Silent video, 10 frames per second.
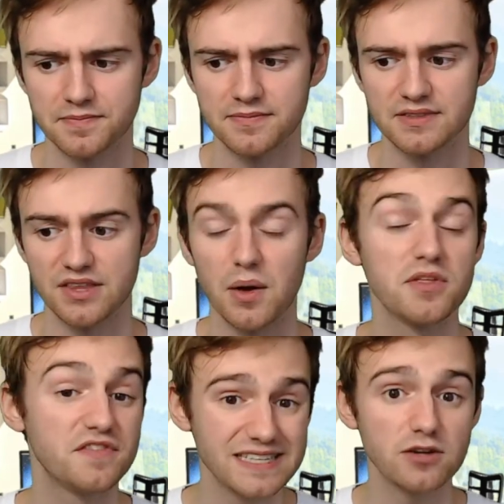Now with a
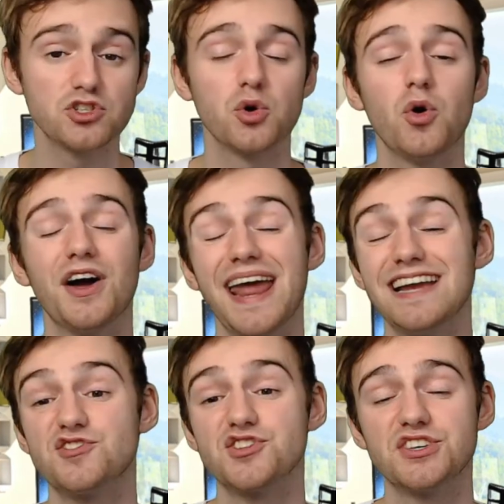video tour, an
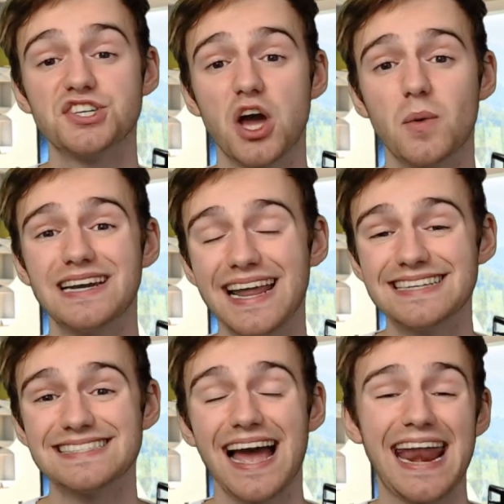agent can go in
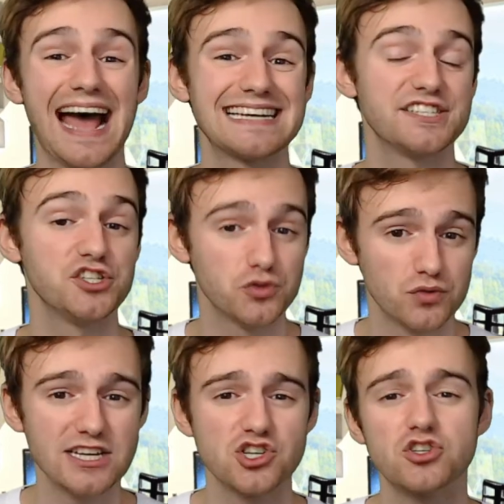later and add in
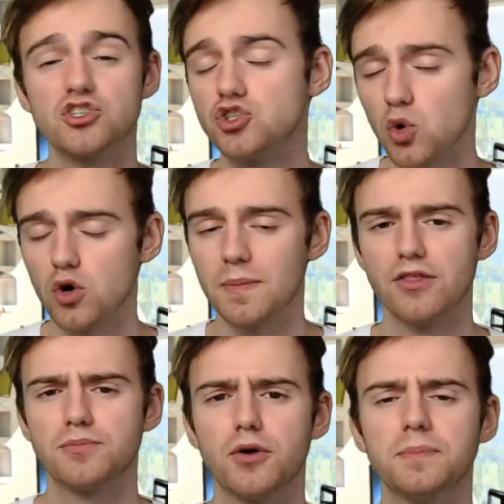narration to talk about the
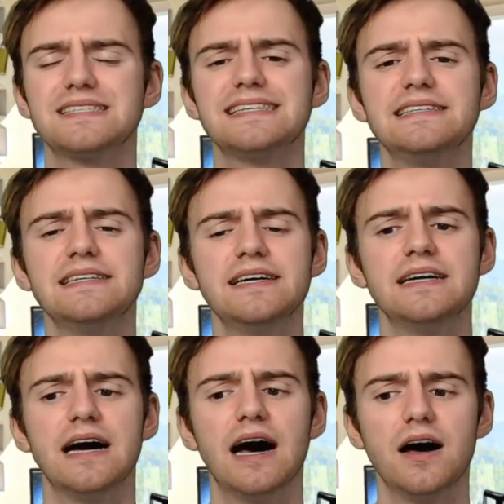property,
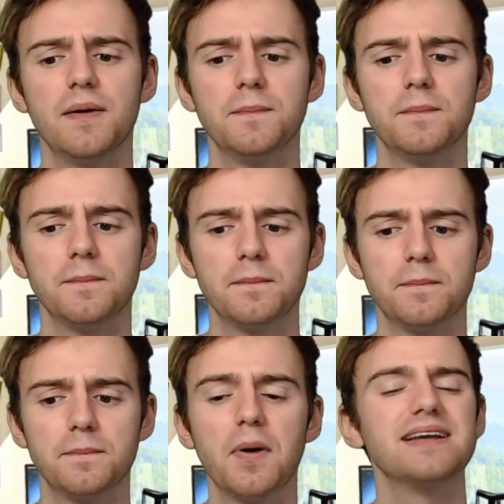
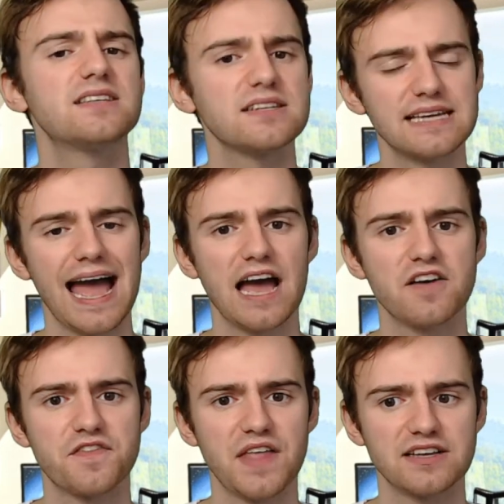but it doesn't
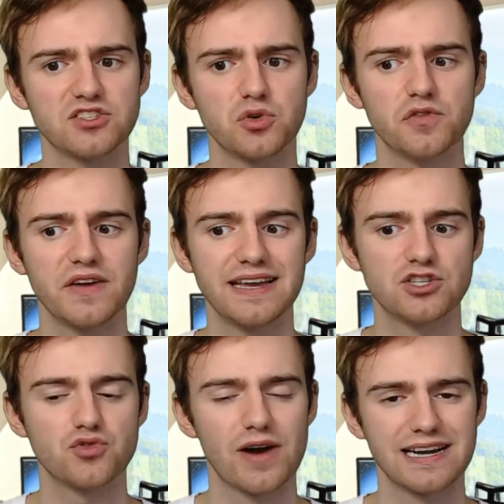have that sort of
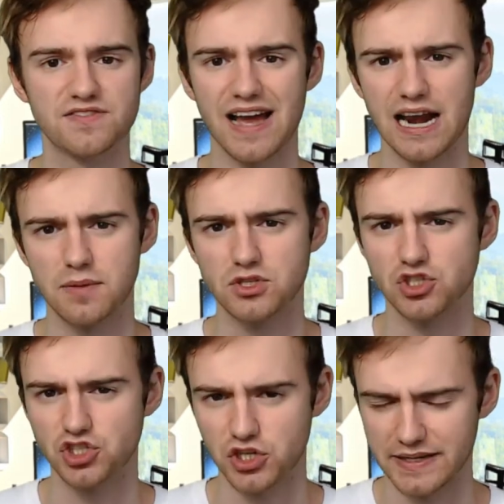interactive element
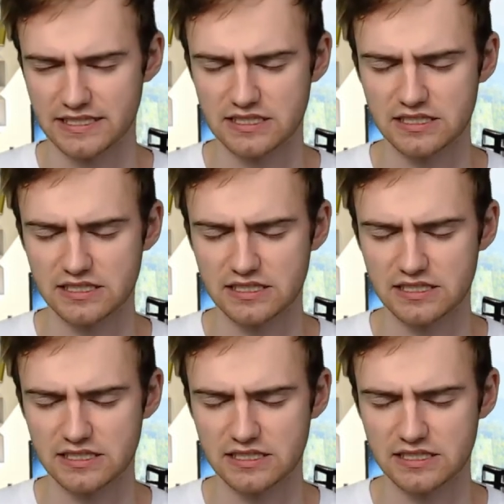to it.